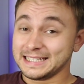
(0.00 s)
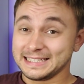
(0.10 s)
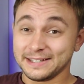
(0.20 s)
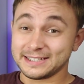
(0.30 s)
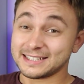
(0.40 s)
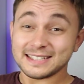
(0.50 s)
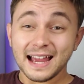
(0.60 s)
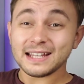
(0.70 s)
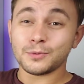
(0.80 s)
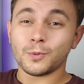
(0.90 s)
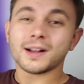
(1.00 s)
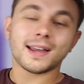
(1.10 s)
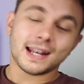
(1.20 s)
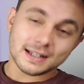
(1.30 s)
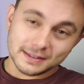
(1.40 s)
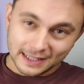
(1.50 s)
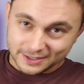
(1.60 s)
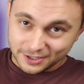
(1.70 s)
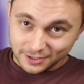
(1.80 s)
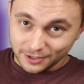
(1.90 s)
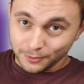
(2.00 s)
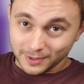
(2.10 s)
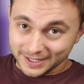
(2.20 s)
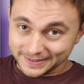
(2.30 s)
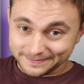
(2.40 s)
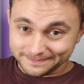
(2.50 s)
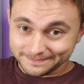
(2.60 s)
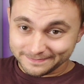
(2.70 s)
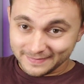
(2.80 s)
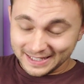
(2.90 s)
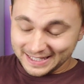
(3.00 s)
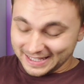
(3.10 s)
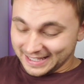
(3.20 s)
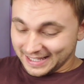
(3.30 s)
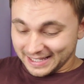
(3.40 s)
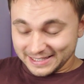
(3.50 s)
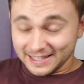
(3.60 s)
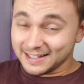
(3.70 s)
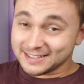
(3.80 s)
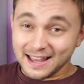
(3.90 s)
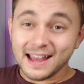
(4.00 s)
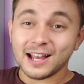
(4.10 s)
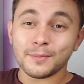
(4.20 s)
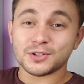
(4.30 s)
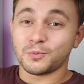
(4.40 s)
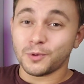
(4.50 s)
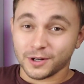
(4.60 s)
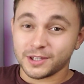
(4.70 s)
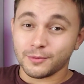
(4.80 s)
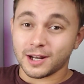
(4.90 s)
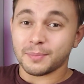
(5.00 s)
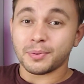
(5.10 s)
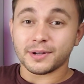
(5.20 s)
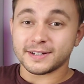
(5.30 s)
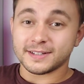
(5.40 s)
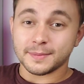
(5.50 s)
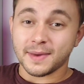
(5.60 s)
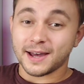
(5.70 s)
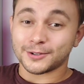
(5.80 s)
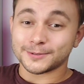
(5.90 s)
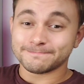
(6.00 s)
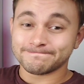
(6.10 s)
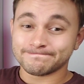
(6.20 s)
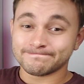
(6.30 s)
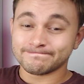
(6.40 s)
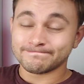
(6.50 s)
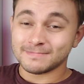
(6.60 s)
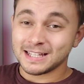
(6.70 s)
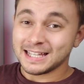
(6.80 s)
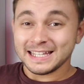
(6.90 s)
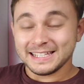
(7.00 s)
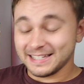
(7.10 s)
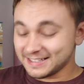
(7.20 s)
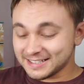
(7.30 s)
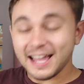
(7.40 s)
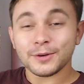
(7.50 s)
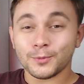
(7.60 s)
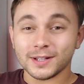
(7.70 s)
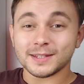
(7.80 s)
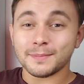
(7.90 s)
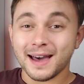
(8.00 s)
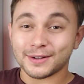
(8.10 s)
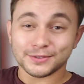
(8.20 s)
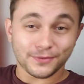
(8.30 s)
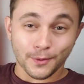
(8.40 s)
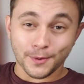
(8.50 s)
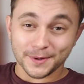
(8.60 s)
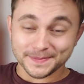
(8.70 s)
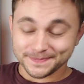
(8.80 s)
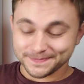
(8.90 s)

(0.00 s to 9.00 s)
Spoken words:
you decided what kind of collection you want, you decide how much work you want to put into the model, you decide what the model's for.